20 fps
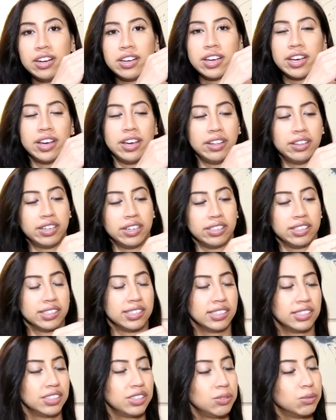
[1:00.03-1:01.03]
Okay, it's like this
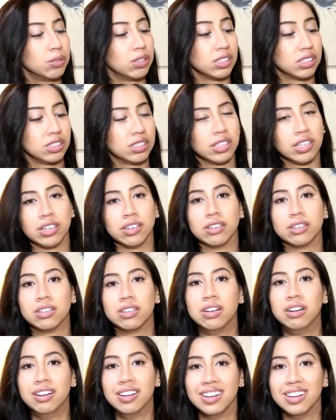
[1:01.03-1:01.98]
is the worst angle.